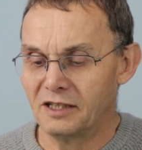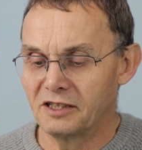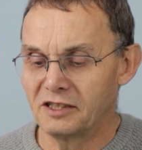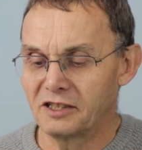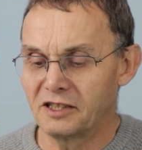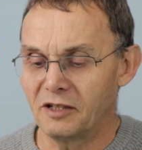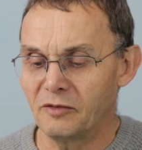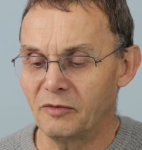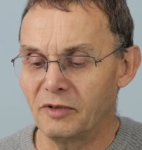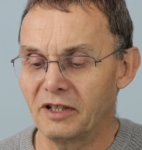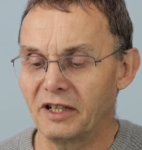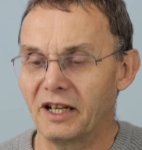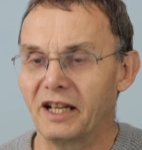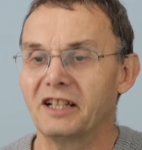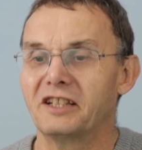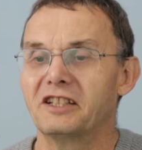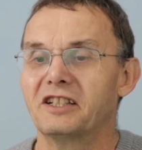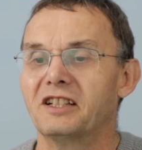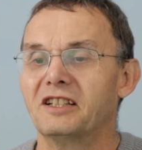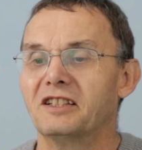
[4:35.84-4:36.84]
So when I get
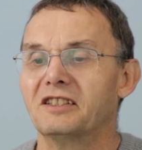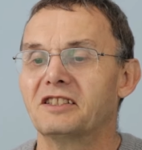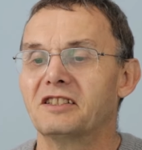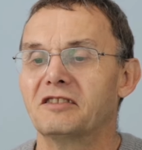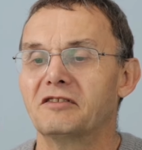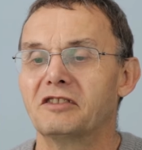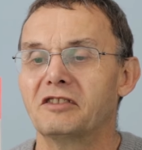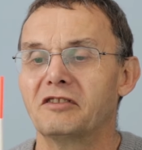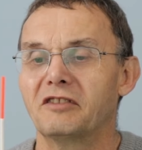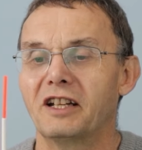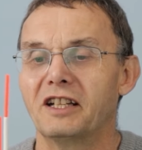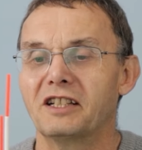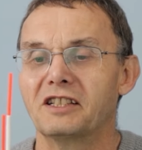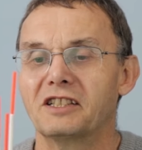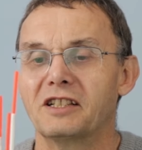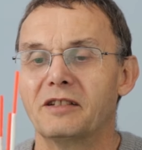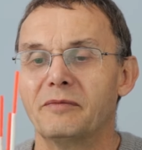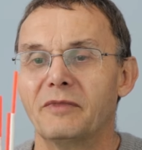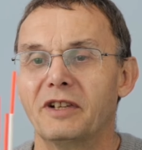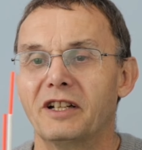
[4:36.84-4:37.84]
a chance, I should get
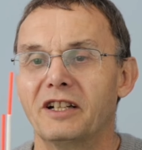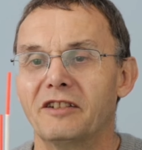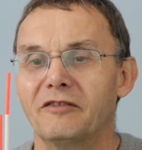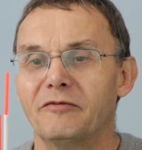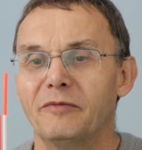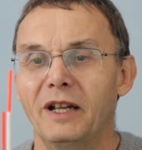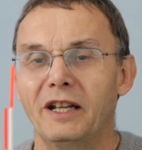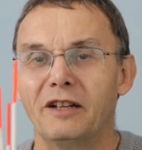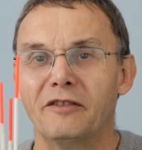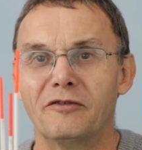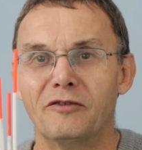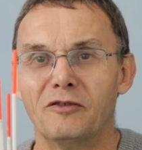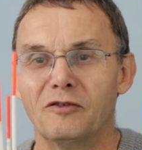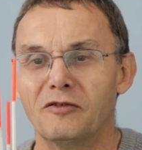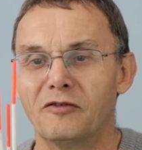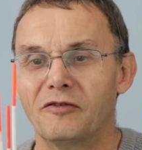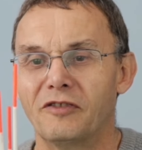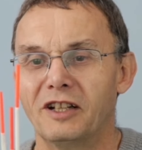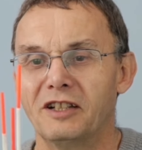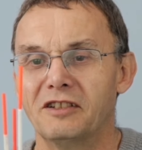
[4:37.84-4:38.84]
some. And I've made four
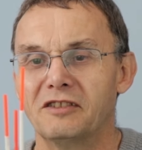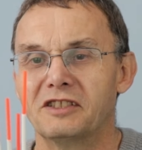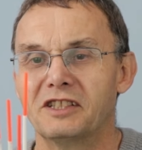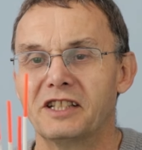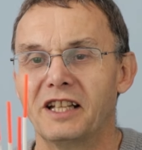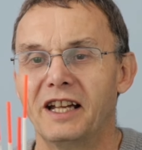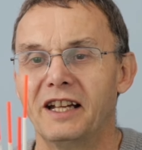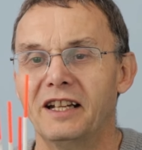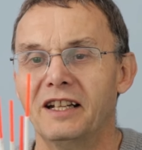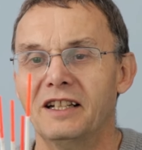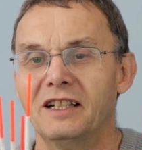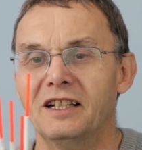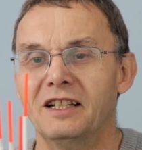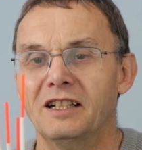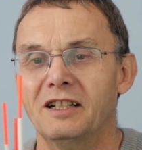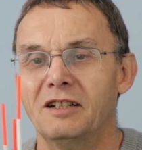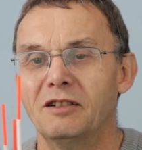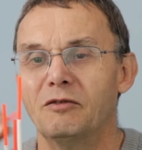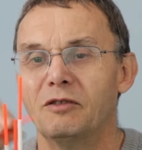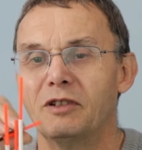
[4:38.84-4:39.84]
floats there
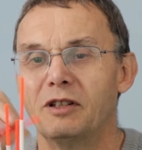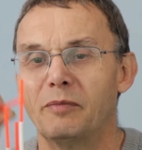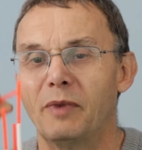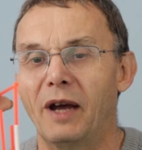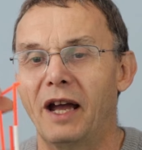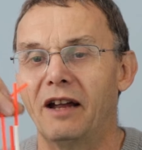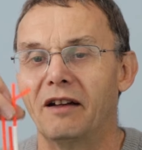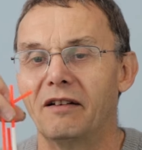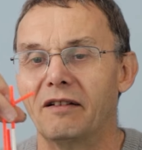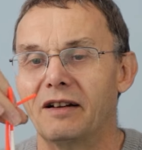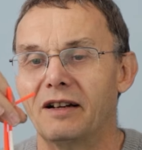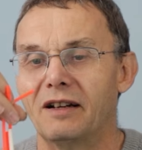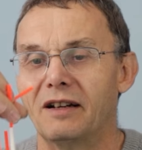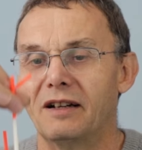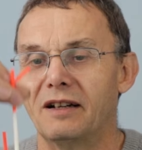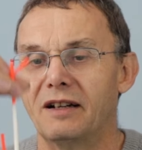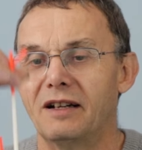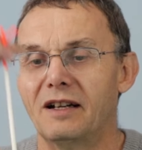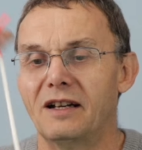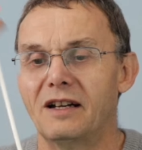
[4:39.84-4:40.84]
with about
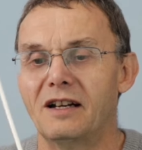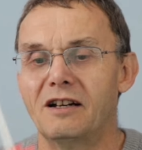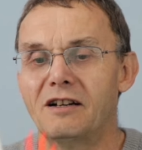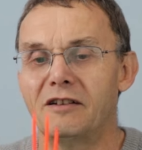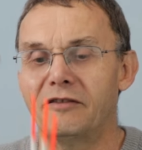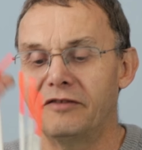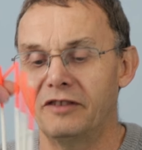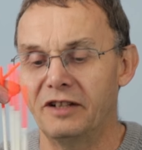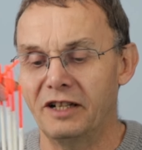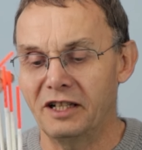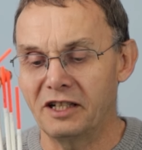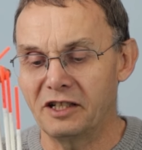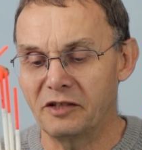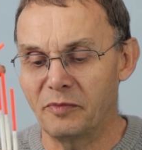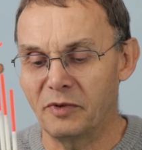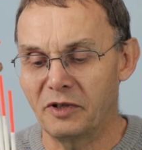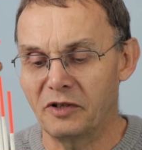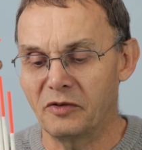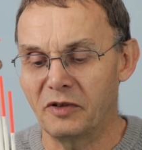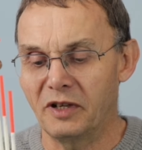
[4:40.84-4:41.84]
1/2 inch
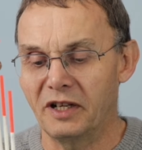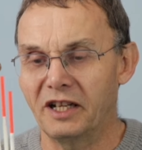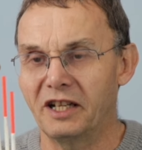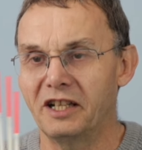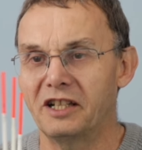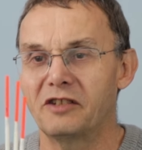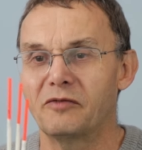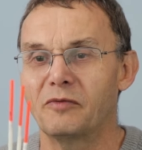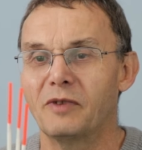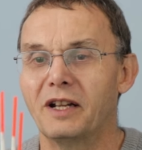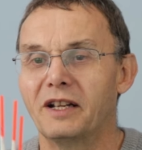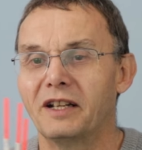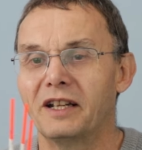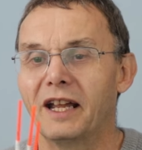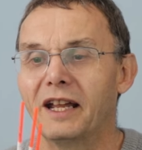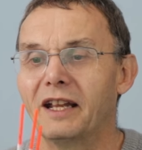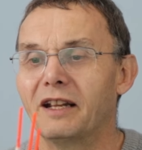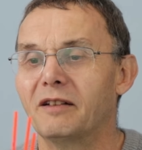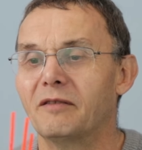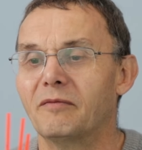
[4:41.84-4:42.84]
between each one,
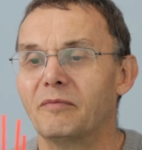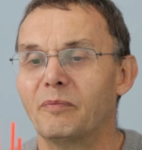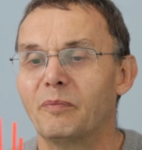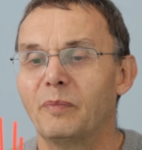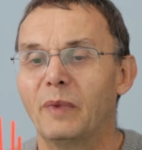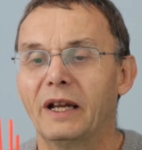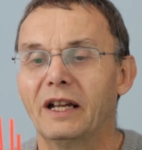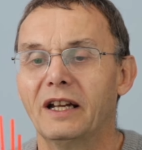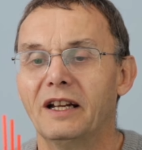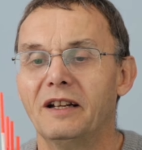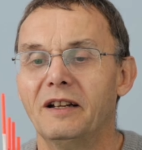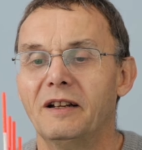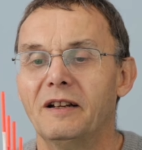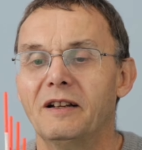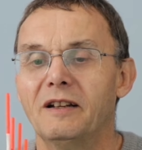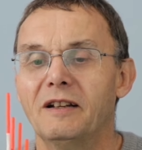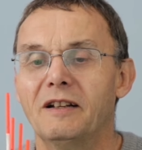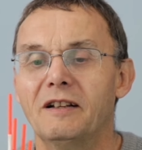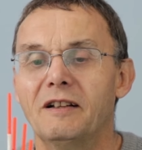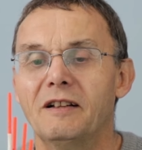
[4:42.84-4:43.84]
getting bigger,
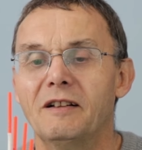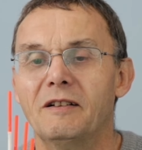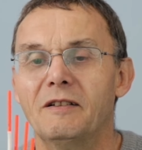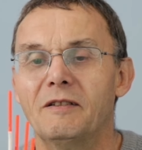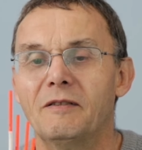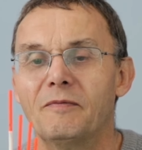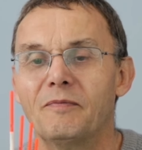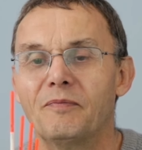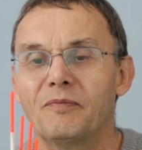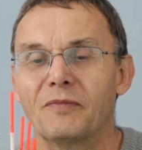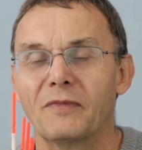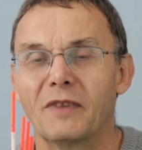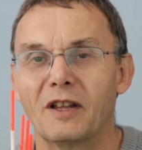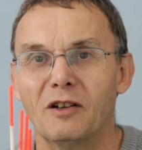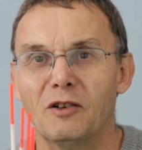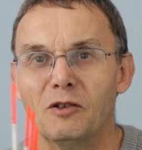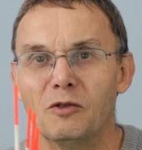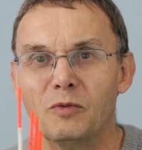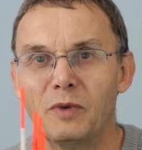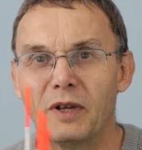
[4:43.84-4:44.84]

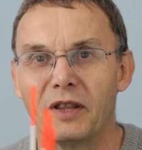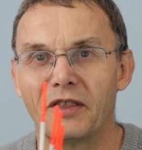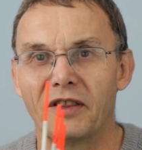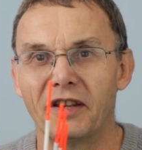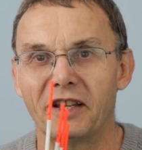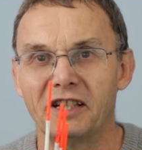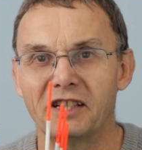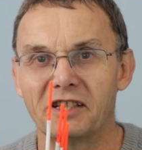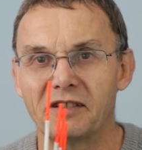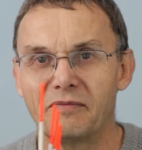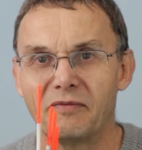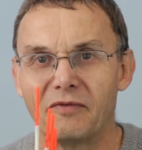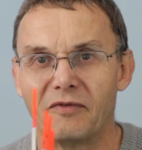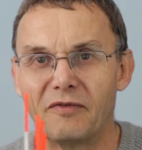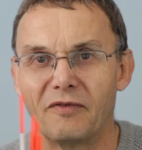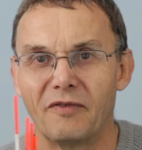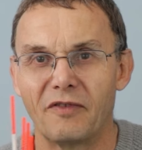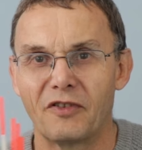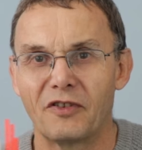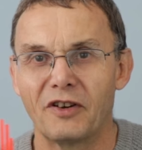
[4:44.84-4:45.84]
all with these
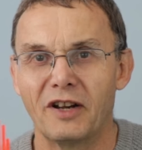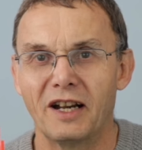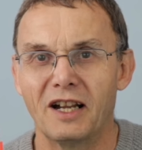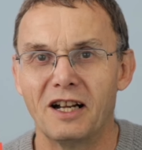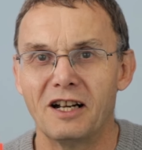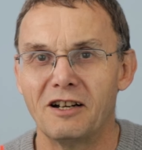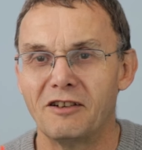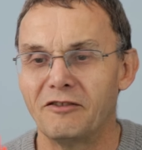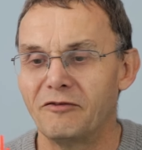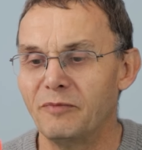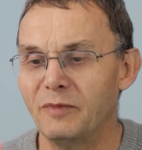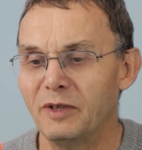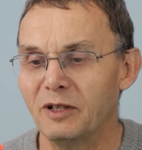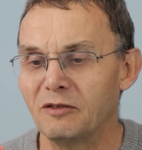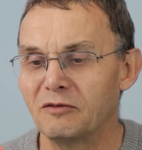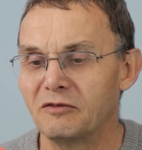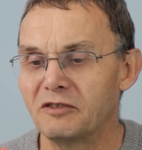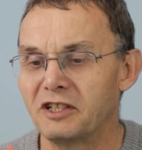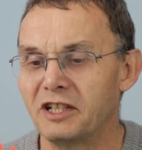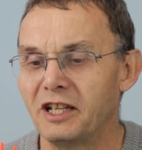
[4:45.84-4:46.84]
3.5
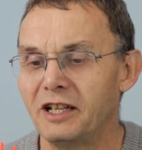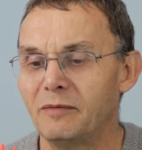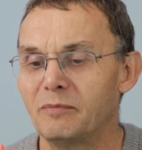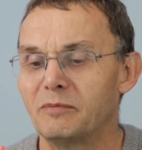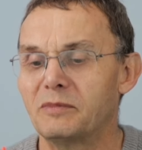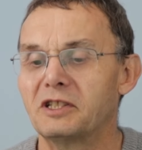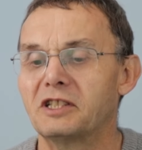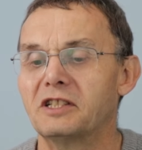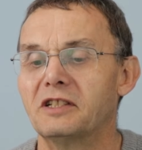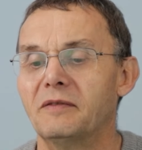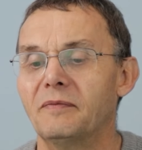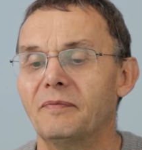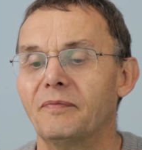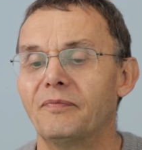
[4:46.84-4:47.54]
mil tips.